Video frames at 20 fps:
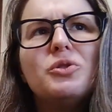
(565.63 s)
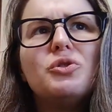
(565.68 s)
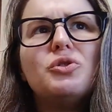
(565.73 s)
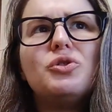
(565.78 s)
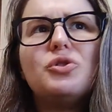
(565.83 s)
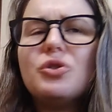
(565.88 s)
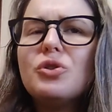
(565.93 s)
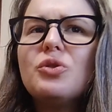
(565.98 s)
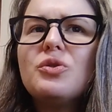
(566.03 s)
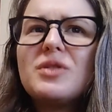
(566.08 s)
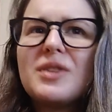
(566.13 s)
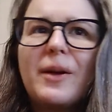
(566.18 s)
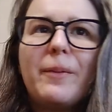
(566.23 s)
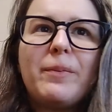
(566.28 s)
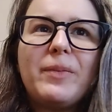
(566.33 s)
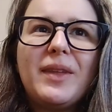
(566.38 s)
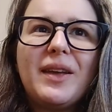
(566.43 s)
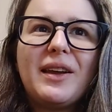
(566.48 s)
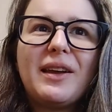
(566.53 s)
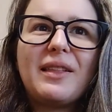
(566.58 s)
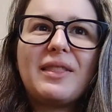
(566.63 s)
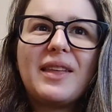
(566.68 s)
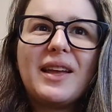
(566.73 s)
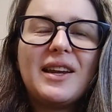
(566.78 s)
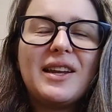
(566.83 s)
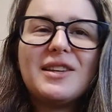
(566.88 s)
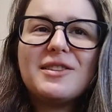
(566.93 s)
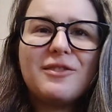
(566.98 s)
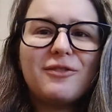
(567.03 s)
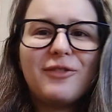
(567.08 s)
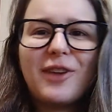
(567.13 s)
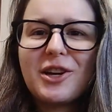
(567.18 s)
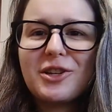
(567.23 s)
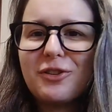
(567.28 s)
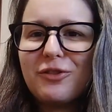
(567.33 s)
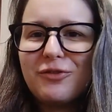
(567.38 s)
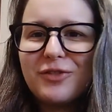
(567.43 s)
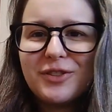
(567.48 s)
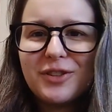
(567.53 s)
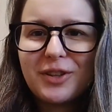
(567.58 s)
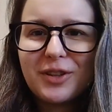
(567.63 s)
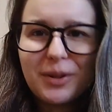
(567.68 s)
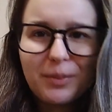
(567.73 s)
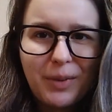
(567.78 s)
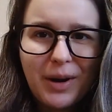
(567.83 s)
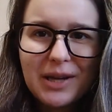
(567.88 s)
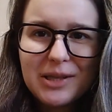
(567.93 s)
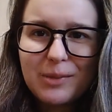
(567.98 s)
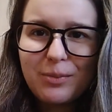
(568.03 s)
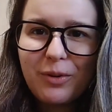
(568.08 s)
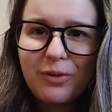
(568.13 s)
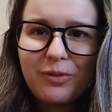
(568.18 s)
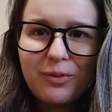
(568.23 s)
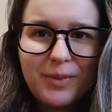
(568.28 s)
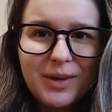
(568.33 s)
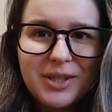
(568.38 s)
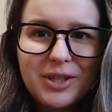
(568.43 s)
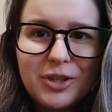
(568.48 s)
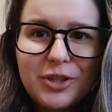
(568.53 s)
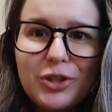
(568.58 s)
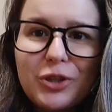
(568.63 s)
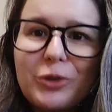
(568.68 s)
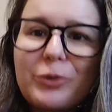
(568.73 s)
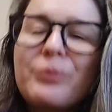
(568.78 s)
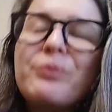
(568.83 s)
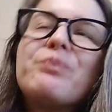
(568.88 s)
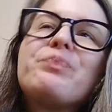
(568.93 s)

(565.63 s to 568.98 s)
do something that isn't actually physically possible for me to do.